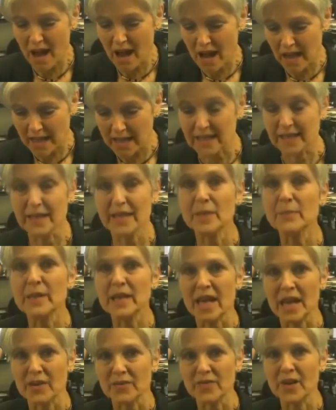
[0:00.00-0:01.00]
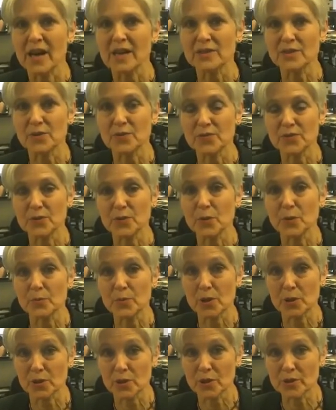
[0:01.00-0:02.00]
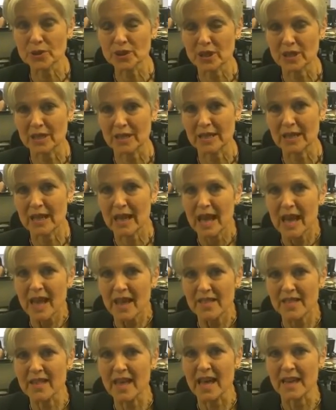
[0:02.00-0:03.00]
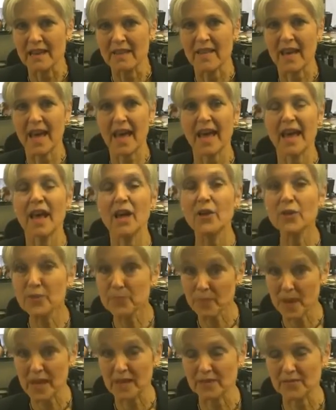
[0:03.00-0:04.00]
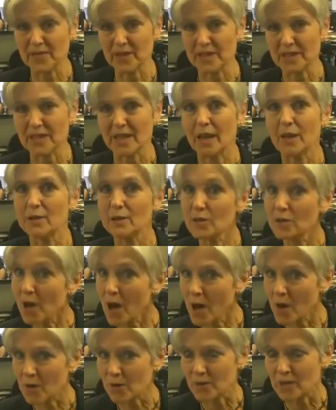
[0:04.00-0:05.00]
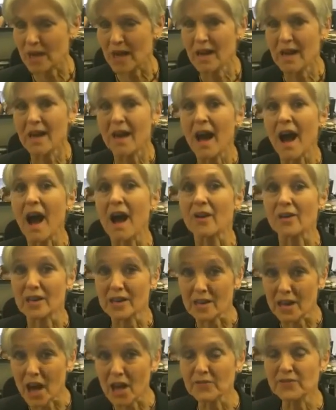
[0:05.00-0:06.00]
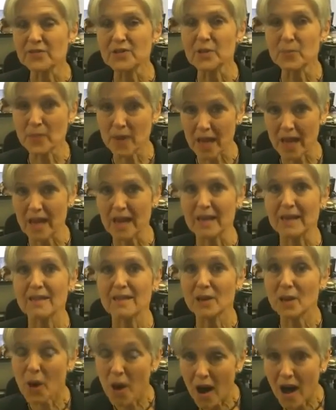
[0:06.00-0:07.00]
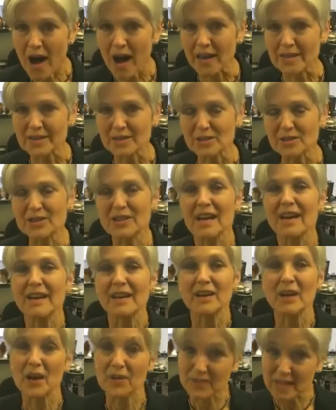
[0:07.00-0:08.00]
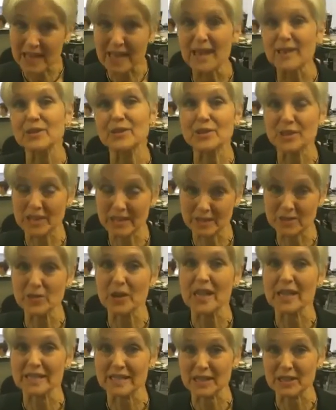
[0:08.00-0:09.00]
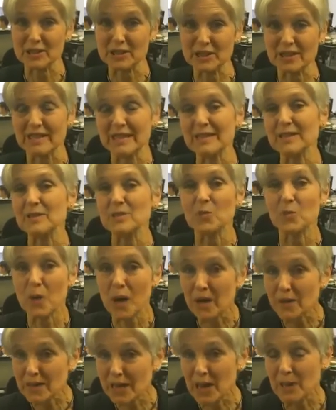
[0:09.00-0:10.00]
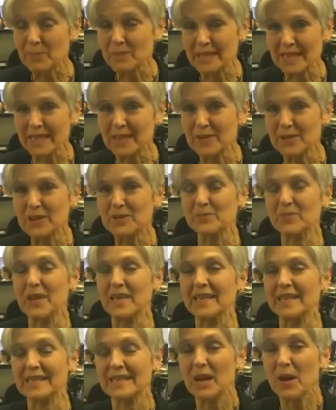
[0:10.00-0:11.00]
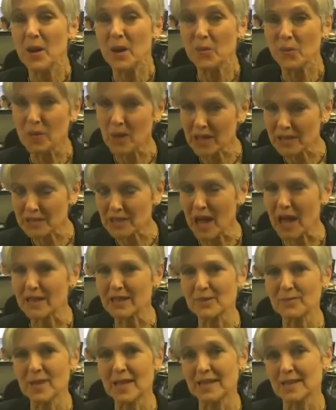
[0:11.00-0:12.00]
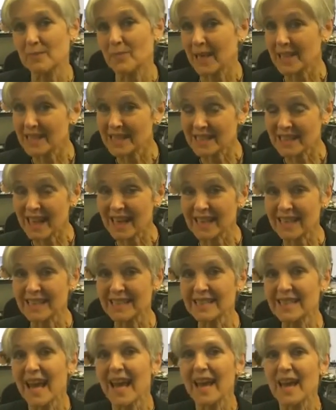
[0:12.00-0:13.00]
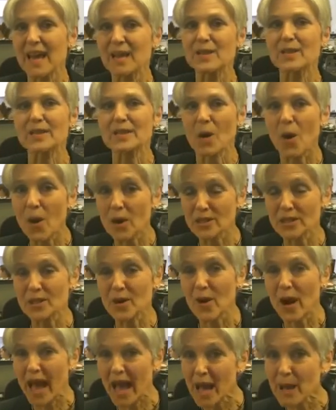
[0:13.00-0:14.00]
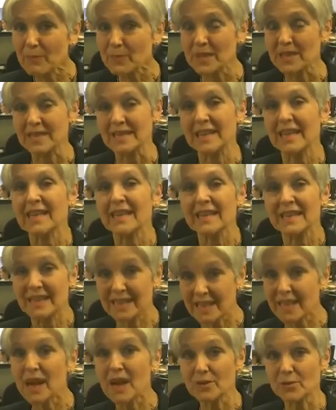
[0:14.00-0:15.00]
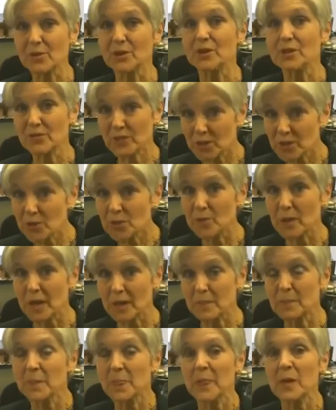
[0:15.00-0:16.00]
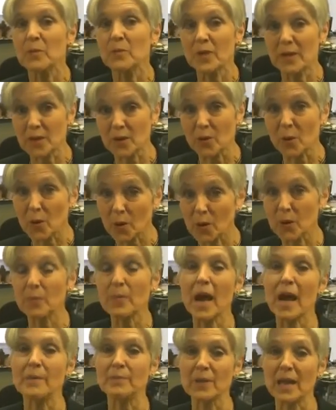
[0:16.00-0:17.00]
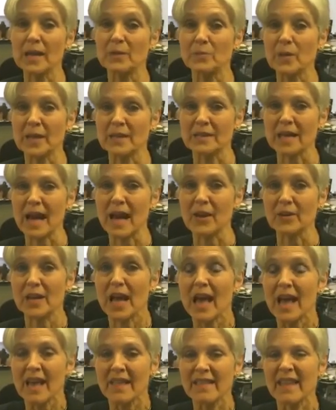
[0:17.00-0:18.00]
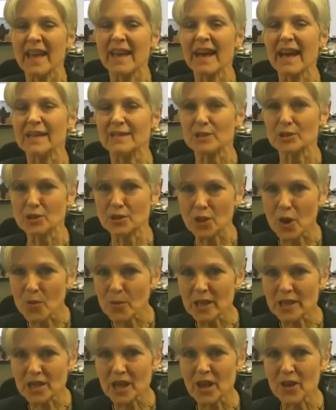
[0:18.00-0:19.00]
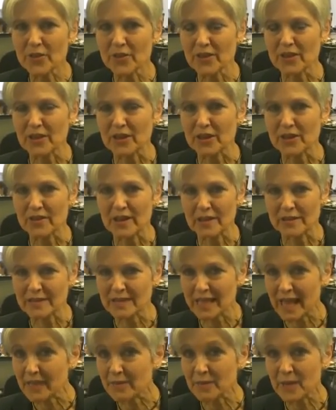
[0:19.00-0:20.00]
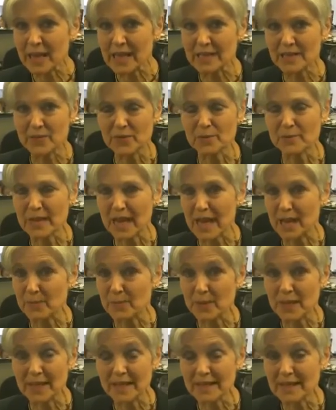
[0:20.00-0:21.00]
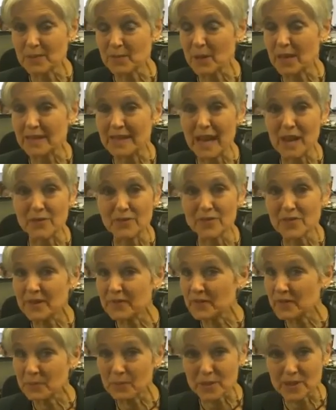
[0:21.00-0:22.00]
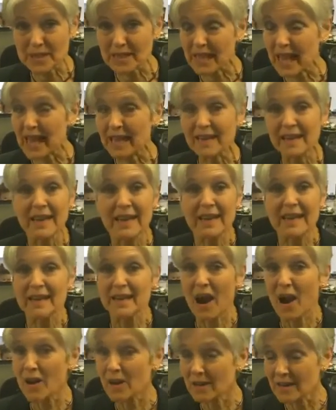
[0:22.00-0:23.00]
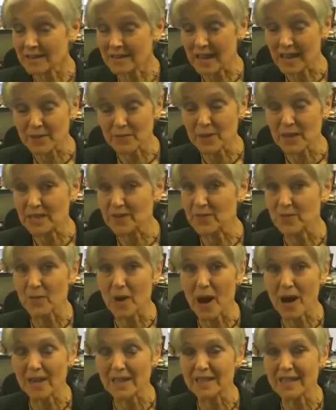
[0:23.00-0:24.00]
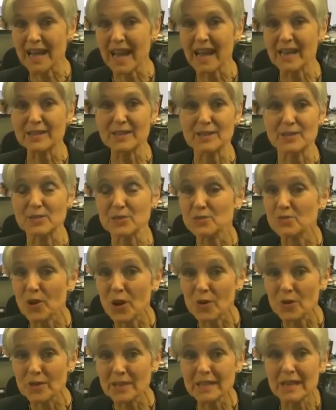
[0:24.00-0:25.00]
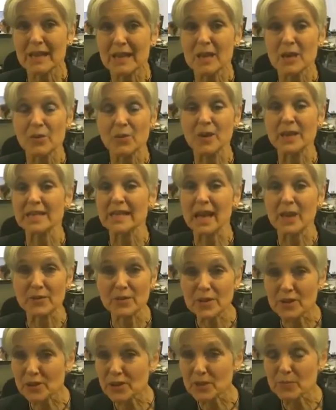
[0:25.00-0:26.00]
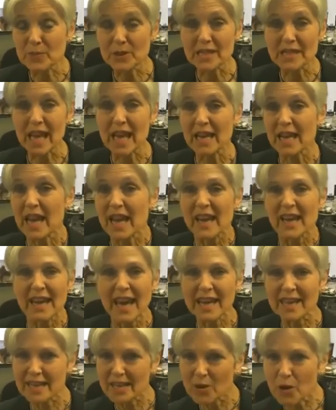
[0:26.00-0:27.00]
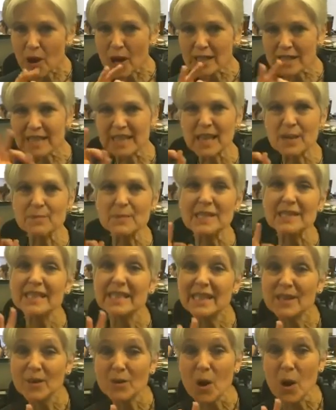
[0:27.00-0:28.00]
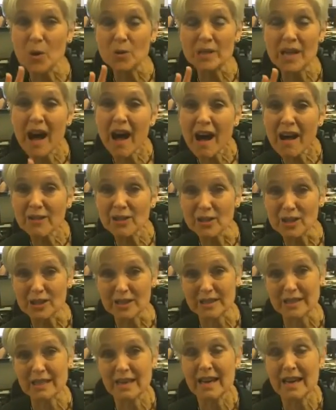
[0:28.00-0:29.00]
eliminate fossil fuel pollution that the health benefits alone are enough to pay the costs of the energy transition. This is a well-kept secret, but it's well documented by studies, and this also happened in the country of Cuba when their oil pipeline went down. They got so much healthier. Their death rates from diabetes went down 50%, death rates from heart attacks and strokes went down 30%, and it cost them $0.